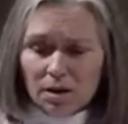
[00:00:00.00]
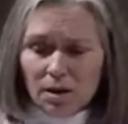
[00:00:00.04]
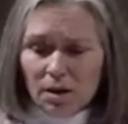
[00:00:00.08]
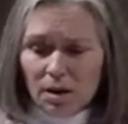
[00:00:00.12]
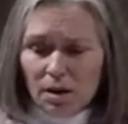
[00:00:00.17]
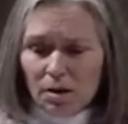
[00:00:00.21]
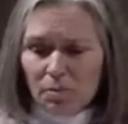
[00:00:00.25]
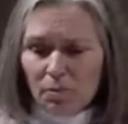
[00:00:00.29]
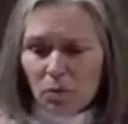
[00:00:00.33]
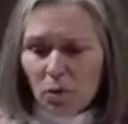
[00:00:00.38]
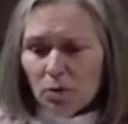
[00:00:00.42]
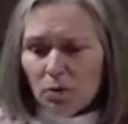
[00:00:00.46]

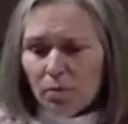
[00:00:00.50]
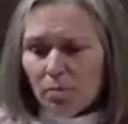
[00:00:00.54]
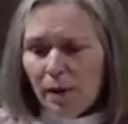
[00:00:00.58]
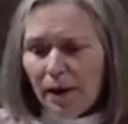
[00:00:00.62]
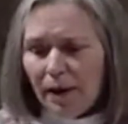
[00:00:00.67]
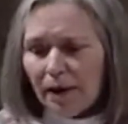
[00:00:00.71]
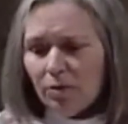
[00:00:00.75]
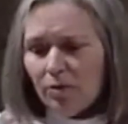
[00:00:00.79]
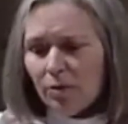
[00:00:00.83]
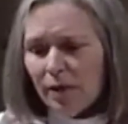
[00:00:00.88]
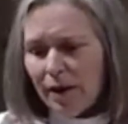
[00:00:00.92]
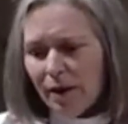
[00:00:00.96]
Both my
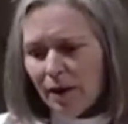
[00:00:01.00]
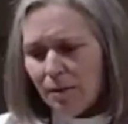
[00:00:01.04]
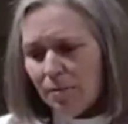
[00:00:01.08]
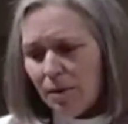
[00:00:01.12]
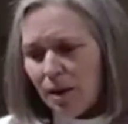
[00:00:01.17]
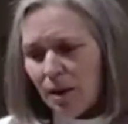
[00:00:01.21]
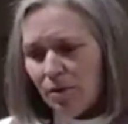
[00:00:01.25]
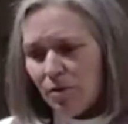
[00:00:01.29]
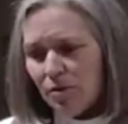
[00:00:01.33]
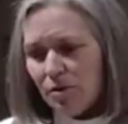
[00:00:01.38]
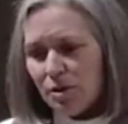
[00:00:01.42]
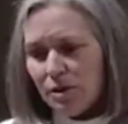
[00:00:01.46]

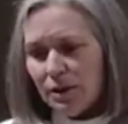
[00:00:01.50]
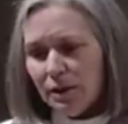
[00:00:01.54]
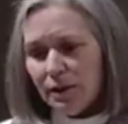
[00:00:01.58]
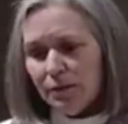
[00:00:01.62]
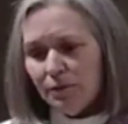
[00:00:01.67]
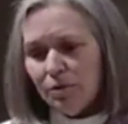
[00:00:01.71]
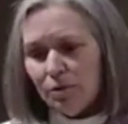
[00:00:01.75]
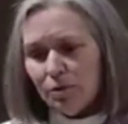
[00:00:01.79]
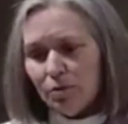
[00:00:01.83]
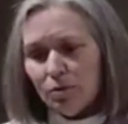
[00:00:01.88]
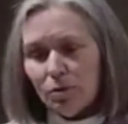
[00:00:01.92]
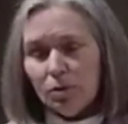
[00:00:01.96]
grandmothers lived
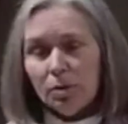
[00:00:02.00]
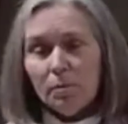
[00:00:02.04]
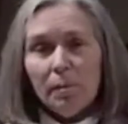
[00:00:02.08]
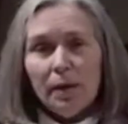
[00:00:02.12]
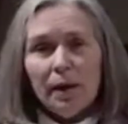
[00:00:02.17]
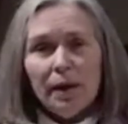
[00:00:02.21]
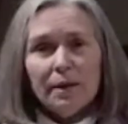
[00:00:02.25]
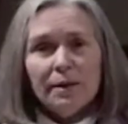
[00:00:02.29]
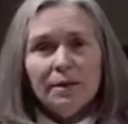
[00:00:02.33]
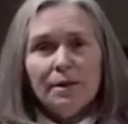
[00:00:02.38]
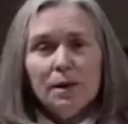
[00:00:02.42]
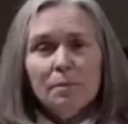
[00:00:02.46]
through the
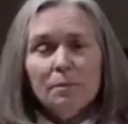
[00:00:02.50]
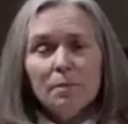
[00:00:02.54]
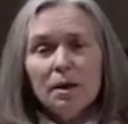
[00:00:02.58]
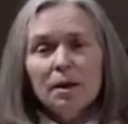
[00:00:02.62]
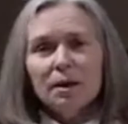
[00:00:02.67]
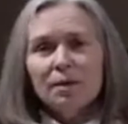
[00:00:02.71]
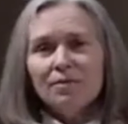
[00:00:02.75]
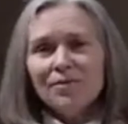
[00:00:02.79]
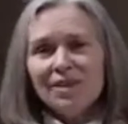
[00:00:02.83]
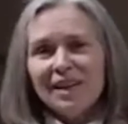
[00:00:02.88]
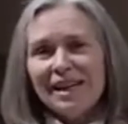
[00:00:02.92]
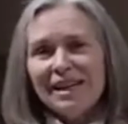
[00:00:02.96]
pandemic of
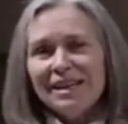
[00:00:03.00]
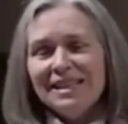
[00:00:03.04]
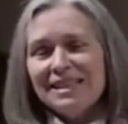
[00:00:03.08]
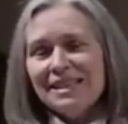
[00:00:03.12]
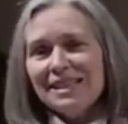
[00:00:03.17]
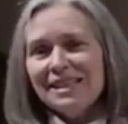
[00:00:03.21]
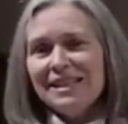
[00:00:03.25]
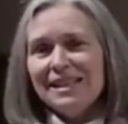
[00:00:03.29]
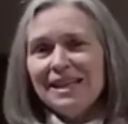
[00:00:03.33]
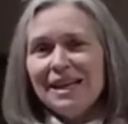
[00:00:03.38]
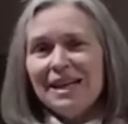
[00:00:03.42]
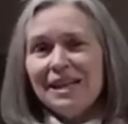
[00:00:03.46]

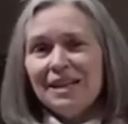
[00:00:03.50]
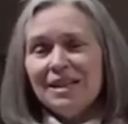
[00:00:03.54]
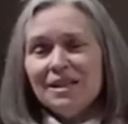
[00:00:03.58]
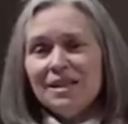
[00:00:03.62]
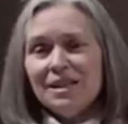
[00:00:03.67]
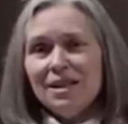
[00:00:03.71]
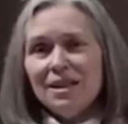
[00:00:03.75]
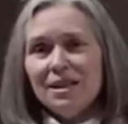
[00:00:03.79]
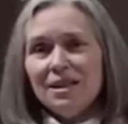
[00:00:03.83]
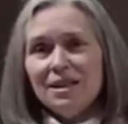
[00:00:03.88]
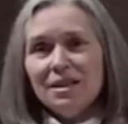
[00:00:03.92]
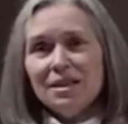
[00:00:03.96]
1918 to
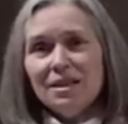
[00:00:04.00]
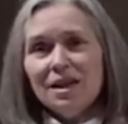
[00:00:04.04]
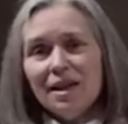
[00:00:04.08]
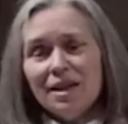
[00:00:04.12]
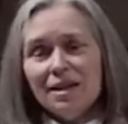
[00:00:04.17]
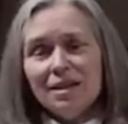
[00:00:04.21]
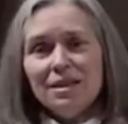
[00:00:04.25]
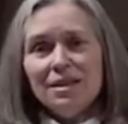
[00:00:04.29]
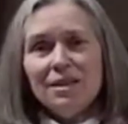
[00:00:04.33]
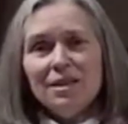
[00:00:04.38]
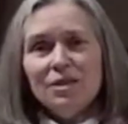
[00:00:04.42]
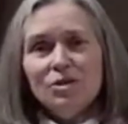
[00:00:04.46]

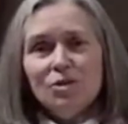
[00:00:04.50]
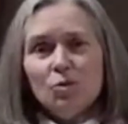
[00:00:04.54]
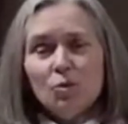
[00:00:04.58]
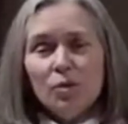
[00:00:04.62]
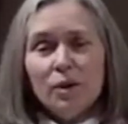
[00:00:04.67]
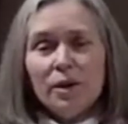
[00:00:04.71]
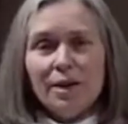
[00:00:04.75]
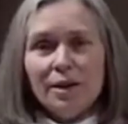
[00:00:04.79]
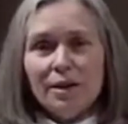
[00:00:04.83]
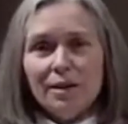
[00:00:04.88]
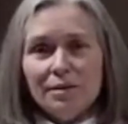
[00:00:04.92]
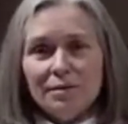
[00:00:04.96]

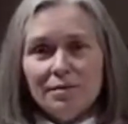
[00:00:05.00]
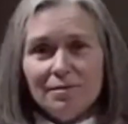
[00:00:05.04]
1920.